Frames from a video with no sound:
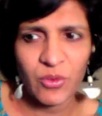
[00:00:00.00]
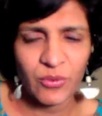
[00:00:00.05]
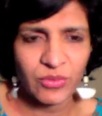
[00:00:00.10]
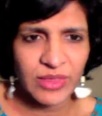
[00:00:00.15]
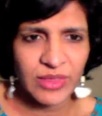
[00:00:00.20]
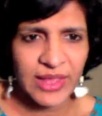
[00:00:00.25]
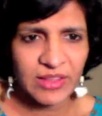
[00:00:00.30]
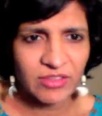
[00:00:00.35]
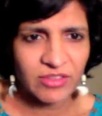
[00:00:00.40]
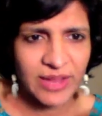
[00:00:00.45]

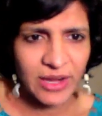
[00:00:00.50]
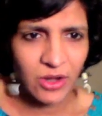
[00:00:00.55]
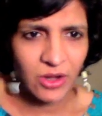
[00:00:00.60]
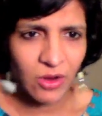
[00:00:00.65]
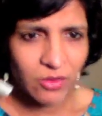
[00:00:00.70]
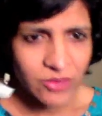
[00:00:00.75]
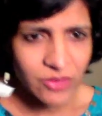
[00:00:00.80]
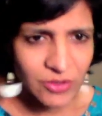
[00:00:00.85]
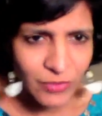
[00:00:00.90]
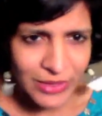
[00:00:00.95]
Things get
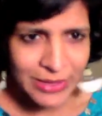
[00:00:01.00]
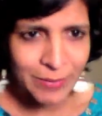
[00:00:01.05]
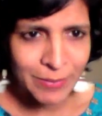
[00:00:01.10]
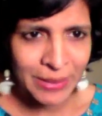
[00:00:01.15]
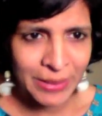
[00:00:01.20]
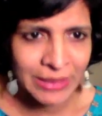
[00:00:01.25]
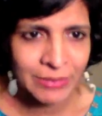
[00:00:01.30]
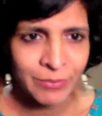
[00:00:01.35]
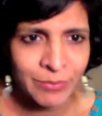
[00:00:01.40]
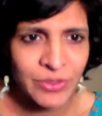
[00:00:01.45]
lost within my
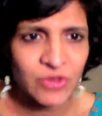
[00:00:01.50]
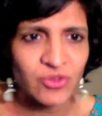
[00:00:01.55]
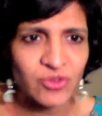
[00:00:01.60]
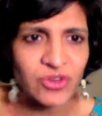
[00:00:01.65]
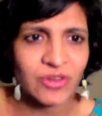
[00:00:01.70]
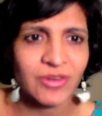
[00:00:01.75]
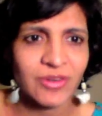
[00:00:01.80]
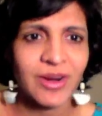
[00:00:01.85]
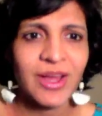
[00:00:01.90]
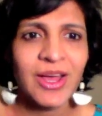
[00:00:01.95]

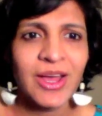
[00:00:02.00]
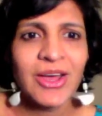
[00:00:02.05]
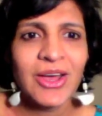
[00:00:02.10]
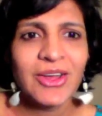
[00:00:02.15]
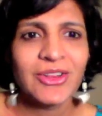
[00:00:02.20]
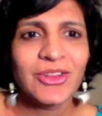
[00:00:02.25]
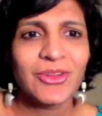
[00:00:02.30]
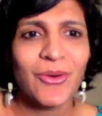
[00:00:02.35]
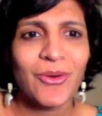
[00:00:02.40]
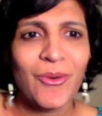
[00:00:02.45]
computer.
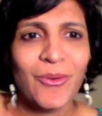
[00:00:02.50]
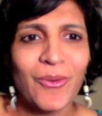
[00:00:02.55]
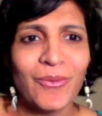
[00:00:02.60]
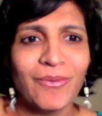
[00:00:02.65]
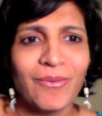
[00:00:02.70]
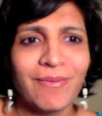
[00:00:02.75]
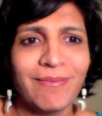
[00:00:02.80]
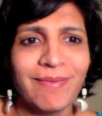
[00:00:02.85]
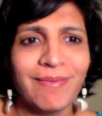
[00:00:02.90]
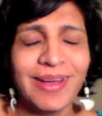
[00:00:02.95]
So
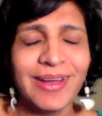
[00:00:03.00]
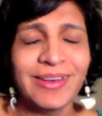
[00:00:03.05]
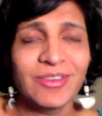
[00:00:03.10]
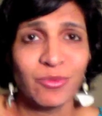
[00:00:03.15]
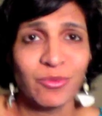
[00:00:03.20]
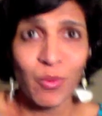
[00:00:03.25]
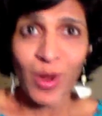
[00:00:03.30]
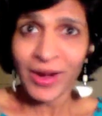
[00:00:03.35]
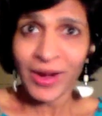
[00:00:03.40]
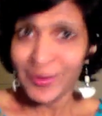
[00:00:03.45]
it's
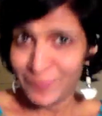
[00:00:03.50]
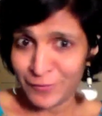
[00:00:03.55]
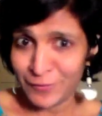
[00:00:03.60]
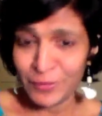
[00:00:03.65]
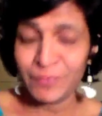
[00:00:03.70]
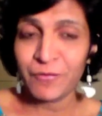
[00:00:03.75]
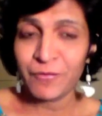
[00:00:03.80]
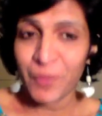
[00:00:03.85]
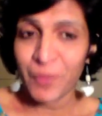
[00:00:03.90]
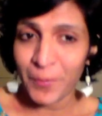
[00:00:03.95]
wonderful
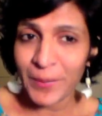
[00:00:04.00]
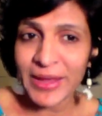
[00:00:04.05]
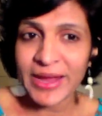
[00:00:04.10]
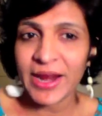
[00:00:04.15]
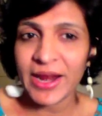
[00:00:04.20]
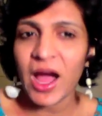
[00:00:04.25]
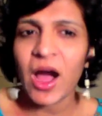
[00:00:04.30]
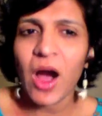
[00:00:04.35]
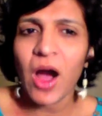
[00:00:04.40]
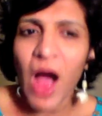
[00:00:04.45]
for me, and
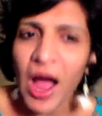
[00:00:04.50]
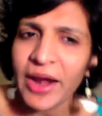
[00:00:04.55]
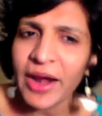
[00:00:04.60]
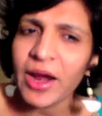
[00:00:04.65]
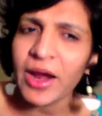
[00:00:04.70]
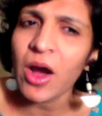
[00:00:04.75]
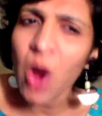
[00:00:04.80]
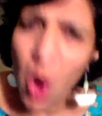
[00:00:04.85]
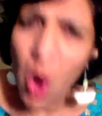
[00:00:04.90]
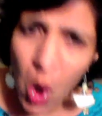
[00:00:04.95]
I
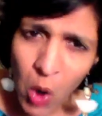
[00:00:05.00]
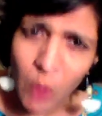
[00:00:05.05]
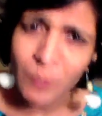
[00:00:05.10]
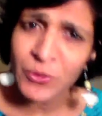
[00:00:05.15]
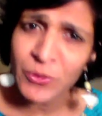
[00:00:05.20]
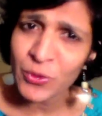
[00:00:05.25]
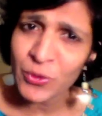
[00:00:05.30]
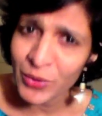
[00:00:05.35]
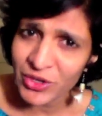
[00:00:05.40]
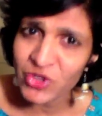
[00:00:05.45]
hope
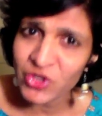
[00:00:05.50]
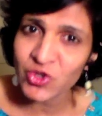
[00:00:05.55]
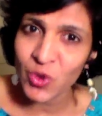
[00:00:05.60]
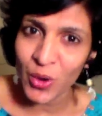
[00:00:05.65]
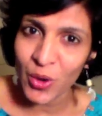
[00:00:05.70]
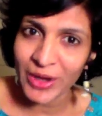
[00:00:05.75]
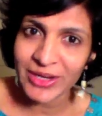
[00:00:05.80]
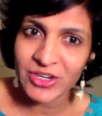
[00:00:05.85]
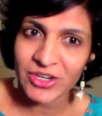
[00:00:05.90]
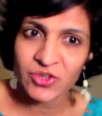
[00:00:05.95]
you enjoy
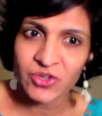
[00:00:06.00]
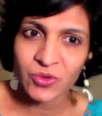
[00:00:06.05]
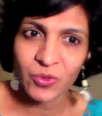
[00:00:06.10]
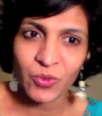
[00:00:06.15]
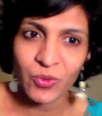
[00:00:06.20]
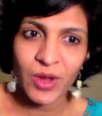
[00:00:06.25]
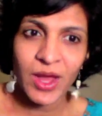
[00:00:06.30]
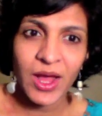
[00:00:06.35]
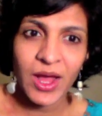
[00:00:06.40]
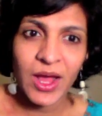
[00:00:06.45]
it too.
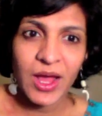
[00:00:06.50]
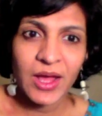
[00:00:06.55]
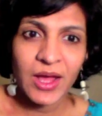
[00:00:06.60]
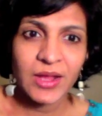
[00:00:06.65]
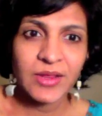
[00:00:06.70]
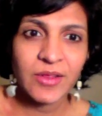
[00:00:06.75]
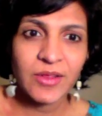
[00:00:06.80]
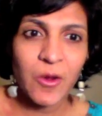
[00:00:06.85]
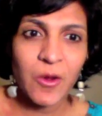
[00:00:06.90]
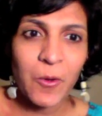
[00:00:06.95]

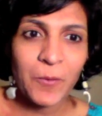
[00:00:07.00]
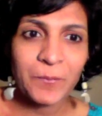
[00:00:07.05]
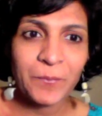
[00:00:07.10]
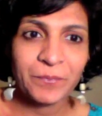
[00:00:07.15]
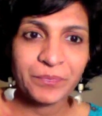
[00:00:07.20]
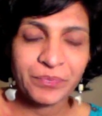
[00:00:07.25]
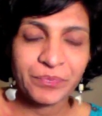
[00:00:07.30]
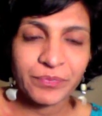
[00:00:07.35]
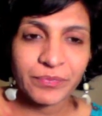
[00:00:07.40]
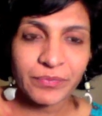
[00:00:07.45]
So,
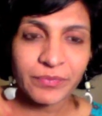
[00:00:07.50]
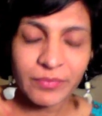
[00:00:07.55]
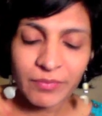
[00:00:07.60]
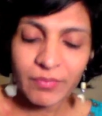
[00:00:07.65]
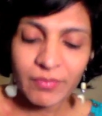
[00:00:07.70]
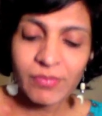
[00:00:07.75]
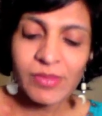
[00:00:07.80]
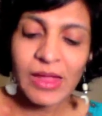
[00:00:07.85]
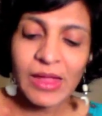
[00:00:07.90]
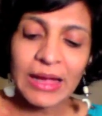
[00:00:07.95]

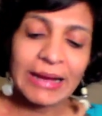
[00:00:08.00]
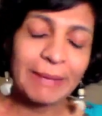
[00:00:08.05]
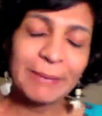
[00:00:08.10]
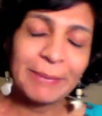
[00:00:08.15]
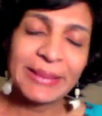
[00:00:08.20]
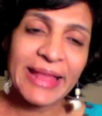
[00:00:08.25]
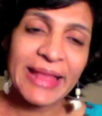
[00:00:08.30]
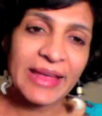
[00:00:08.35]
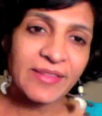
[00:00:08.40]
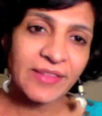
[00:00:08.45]
but
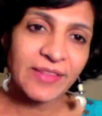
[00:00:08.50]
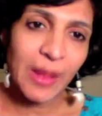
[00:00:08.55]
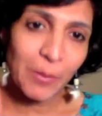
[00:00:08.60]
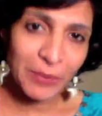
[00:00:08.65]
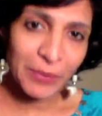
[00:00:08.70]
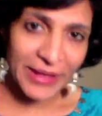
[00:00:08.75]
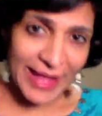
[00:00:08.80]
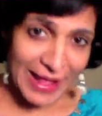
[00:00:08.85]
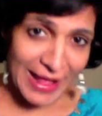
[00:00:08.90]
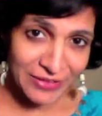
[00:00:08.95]
there's
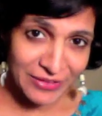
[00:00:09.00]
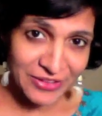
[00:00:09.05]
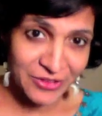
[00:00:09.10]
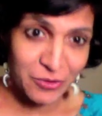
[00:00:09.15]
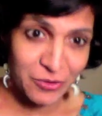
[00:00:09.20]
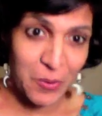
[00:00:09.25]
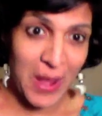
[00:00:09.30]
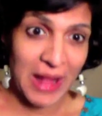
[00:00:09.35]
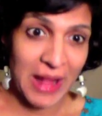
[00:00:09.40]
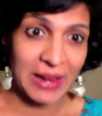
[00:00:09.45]
something else as
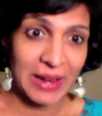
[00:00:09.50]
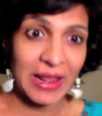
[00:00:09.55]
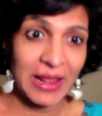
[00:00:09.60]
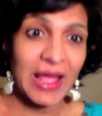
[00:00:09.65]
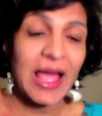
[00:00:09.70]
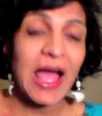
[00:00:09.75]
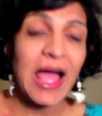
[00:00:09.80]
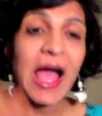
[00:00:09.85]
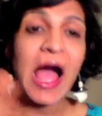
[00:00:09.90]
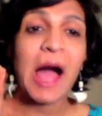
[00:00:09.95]
well.
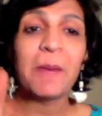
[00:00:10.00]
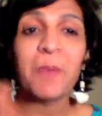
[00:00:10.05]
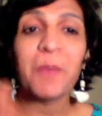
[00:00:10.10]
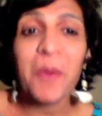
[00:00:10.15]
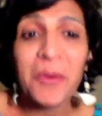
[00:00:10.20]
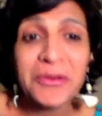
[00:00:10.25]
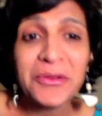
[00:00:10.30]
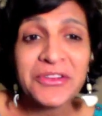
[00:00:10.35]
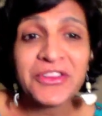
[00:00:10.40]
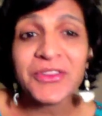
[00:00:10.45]
I'm
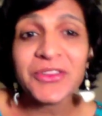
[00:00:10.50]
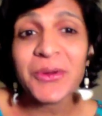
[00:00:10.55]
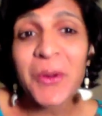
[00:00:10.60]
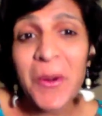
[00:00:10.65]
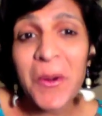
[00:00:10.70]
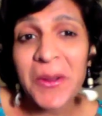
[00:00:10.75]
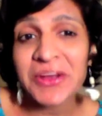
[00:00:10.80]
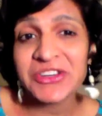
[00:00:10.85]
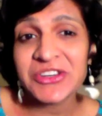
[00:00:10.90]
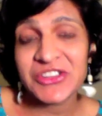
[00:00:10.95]
also
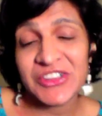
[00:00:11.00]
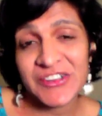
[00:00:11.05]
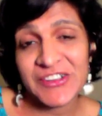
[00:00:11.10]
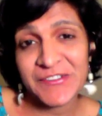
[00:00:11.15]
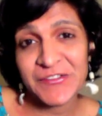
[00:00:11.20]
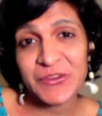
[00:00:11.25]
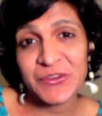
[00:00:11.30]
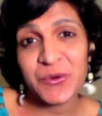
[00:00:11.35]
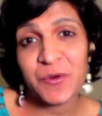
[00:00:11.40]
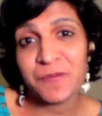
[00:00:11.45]
going to give
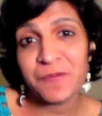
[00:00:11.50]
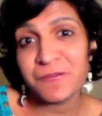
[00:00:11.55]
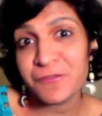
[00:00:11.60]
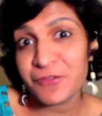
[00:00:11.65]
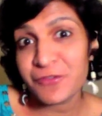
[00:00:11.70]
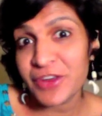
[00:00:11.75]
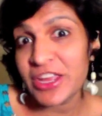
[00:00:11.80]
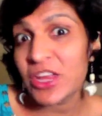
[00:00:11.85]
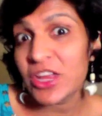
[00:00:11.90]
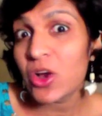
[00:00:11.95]
you a
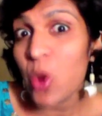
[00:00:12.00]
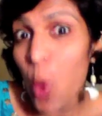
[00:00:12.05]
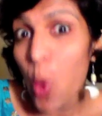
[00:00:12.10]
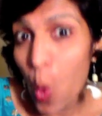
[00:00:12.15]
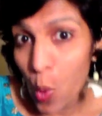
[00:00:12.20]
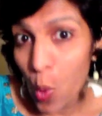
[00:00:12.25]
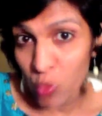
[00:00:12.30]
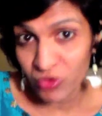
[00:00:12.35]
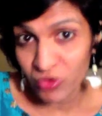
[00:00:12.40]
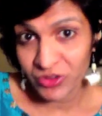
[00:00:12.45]
free
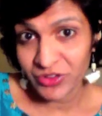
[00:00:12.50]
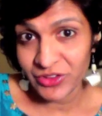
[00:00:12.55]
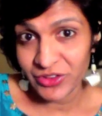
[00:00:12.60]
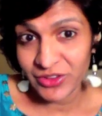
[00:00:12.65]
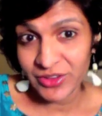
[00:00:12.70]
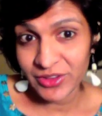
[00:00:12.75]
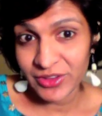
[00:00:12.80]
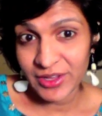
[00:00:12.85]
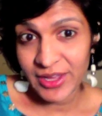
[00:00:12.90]
course